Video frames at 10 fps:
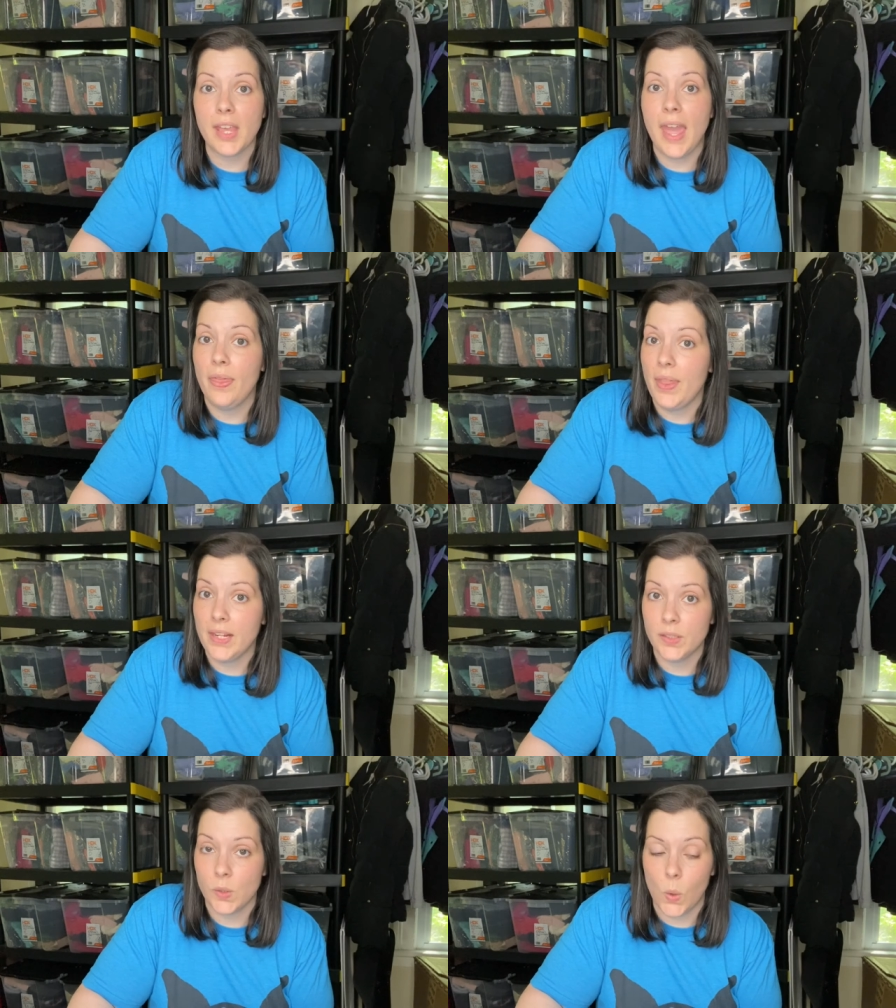and they
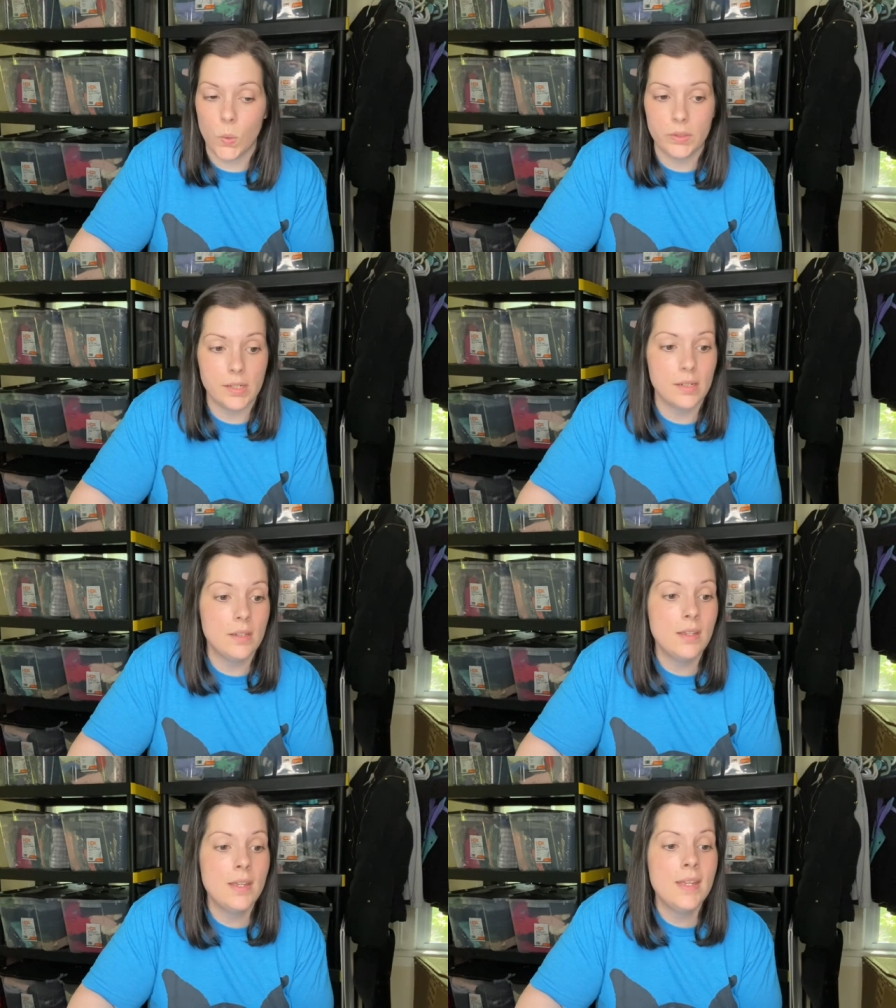sold.
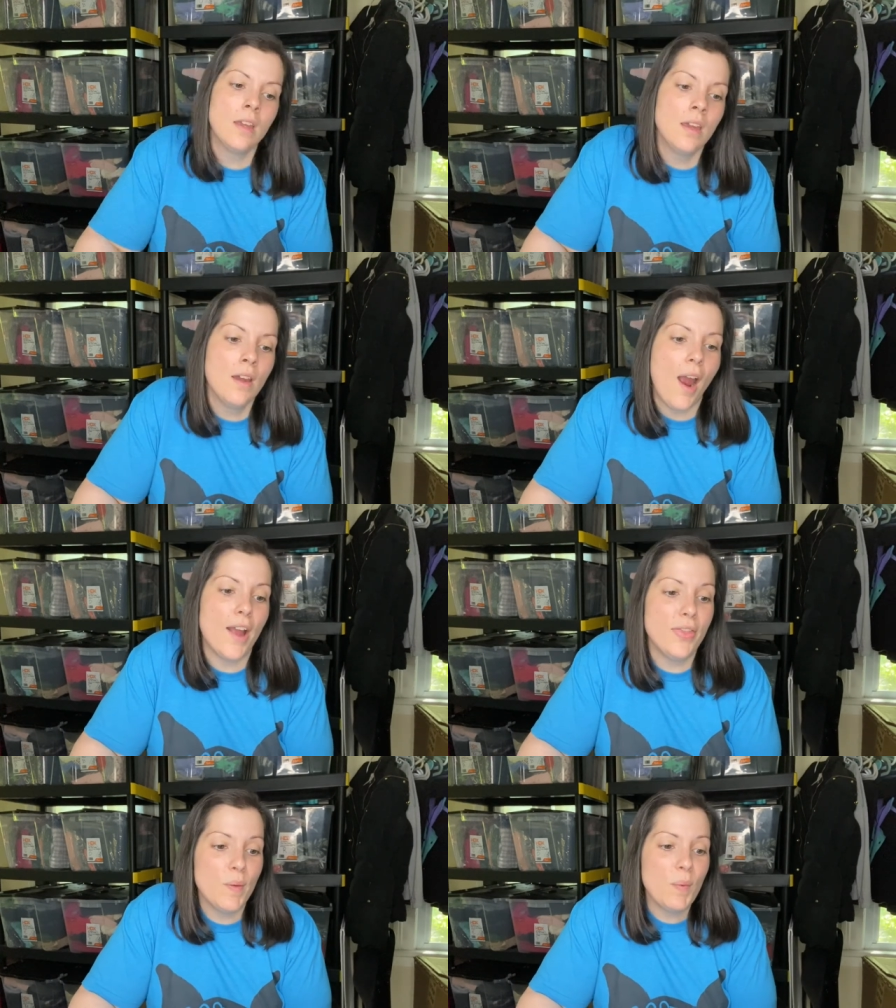All
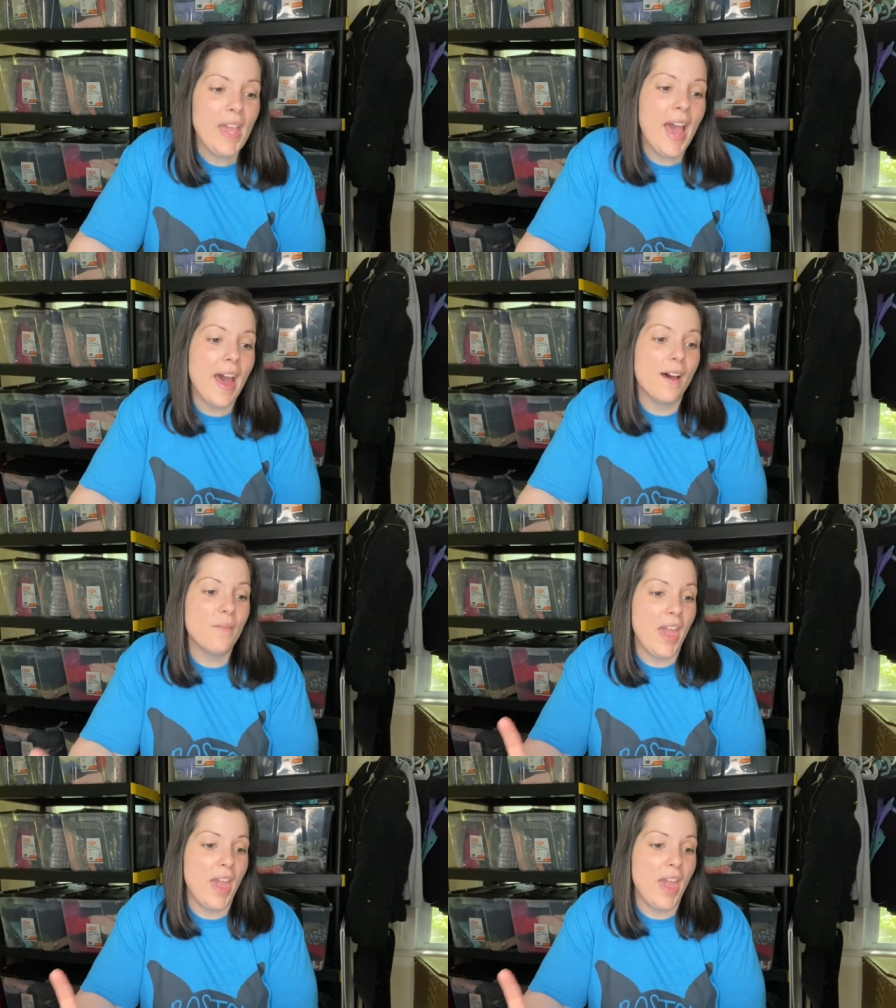right, then we have